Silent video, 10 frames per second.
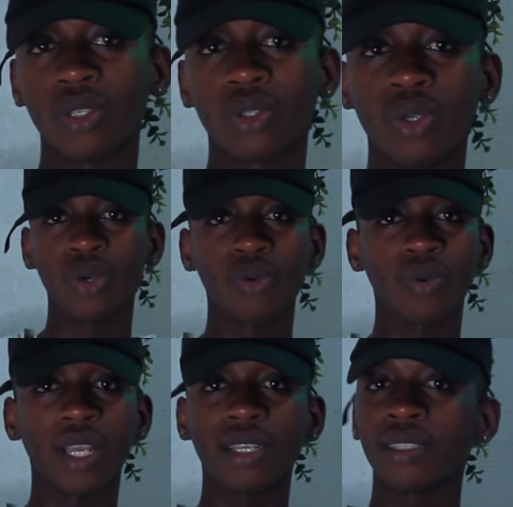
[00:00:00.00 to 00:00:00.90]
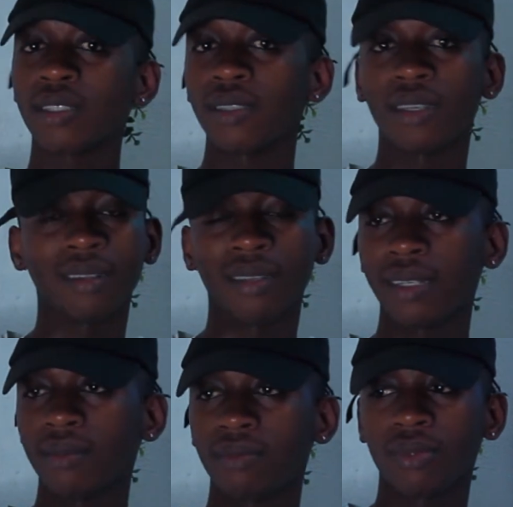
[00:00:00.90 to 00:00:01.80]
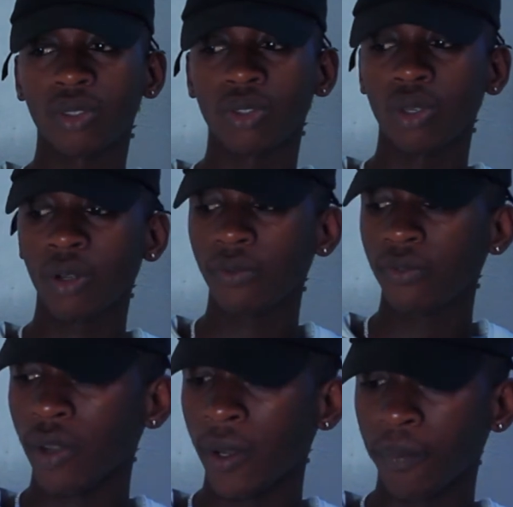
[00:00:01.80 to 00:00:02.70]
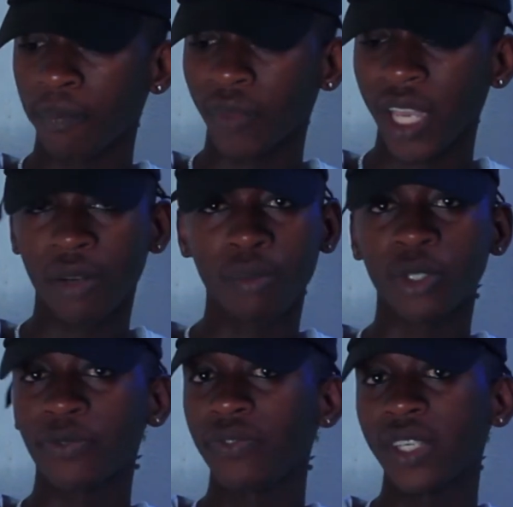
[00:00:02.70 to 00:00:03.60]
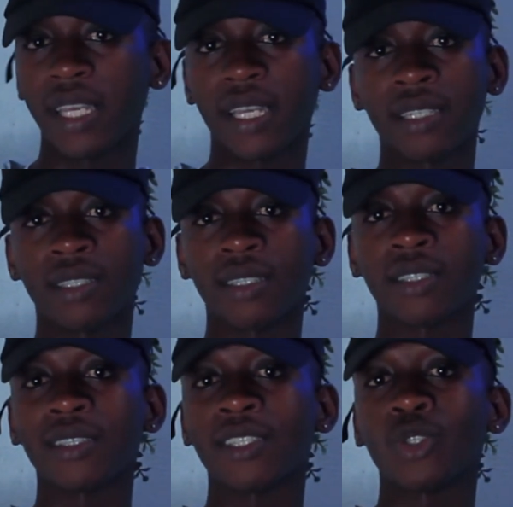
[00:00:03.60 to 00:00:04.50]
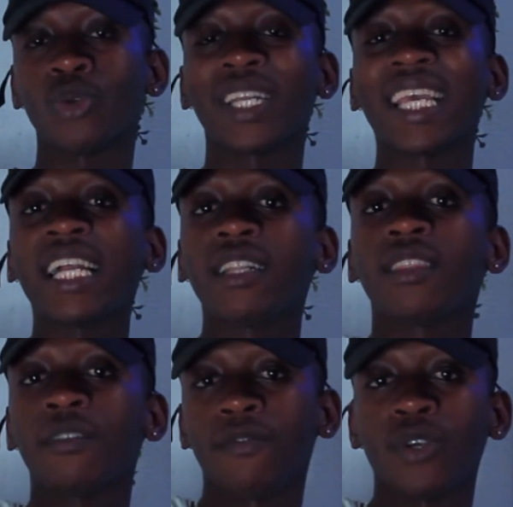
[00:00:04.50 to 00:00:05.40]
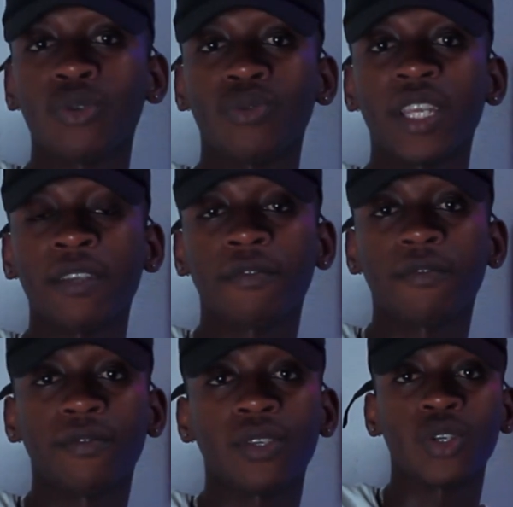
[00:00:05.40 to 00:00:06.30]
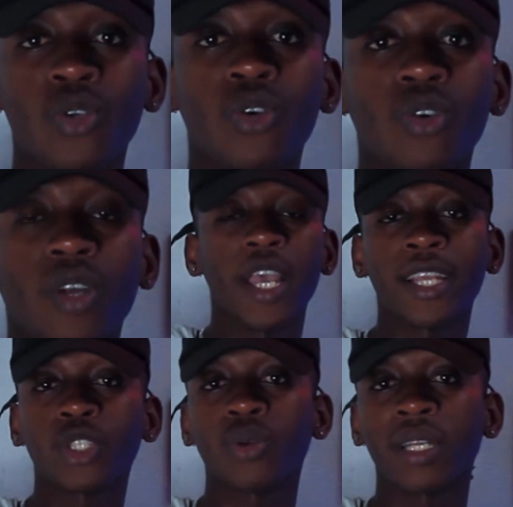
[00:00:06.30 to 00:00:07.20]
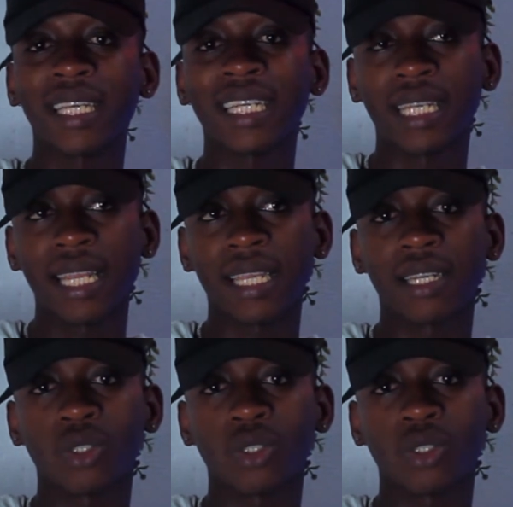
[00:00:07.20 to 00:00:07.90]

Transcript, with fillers: So it that sort of um atmosphere is is, is not healthy for you if you're actually a trader.